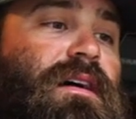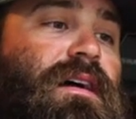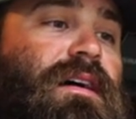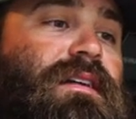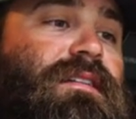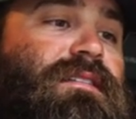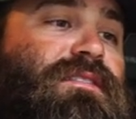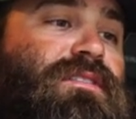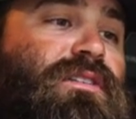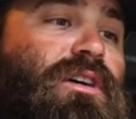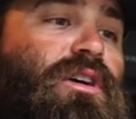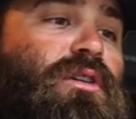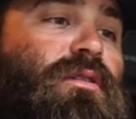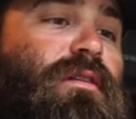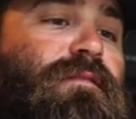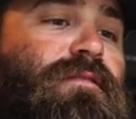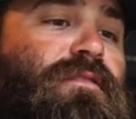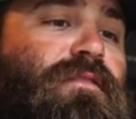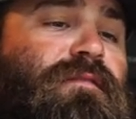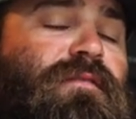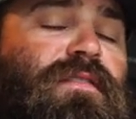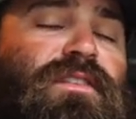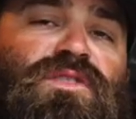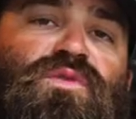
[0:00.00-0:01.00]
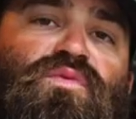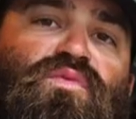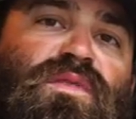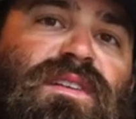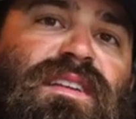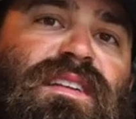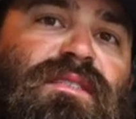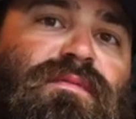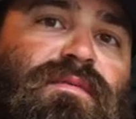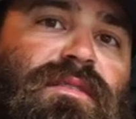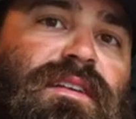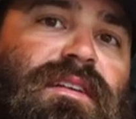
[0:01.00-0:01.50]
And so if you fish
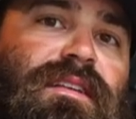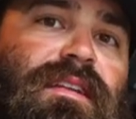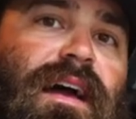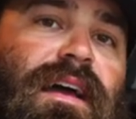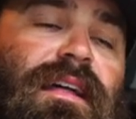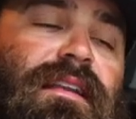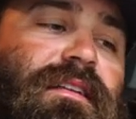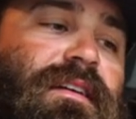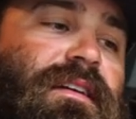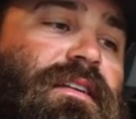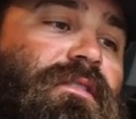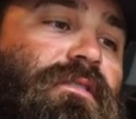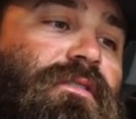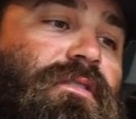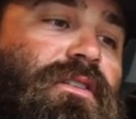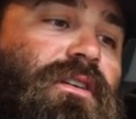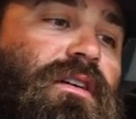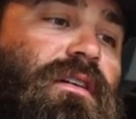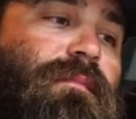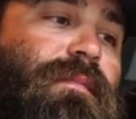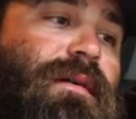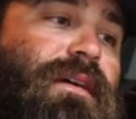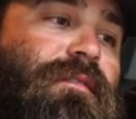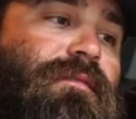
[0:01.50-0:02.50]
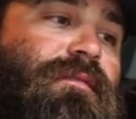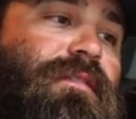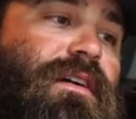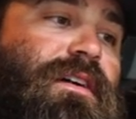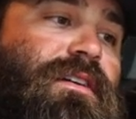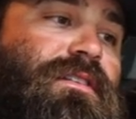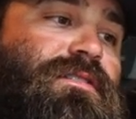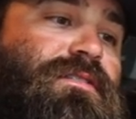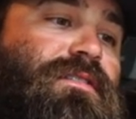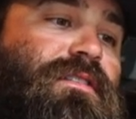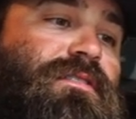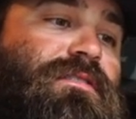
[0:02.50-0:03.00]
really, really light leader and hook a big
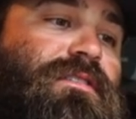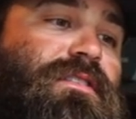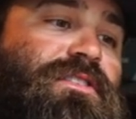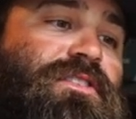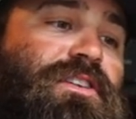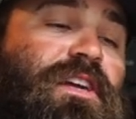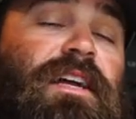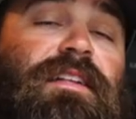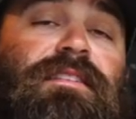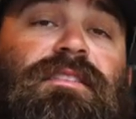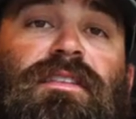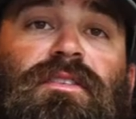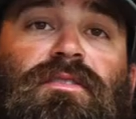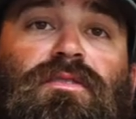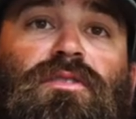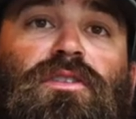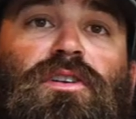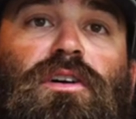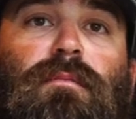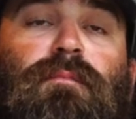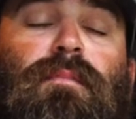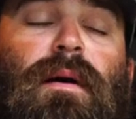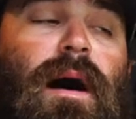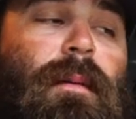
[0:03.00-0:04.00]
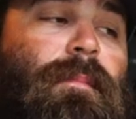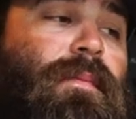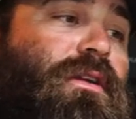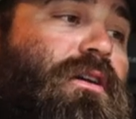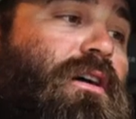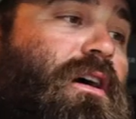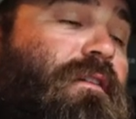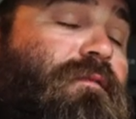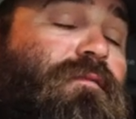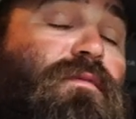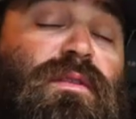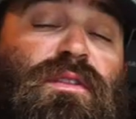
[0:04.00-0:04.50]
fish, there's a chance that you could pop it off.